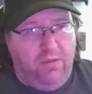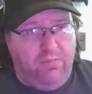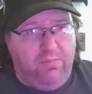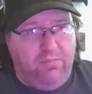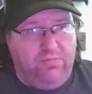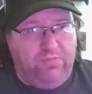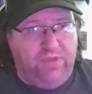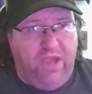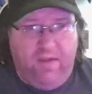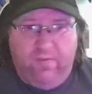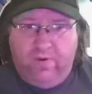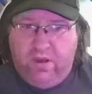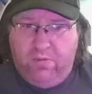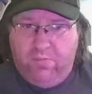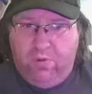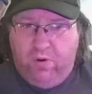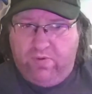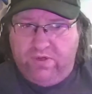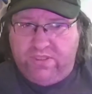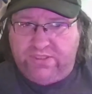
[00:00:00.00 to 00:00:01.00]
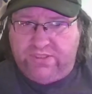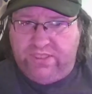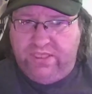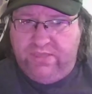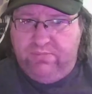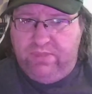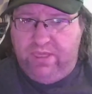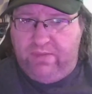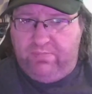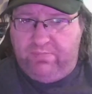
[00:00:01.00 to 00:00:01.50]
They haven't come over to
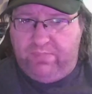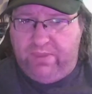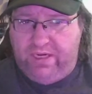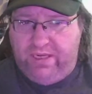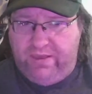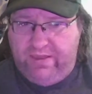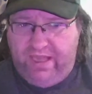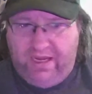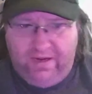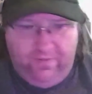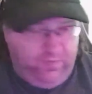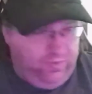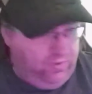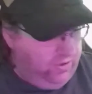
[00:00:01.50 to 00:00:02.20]
Steam yet, but I got a feeling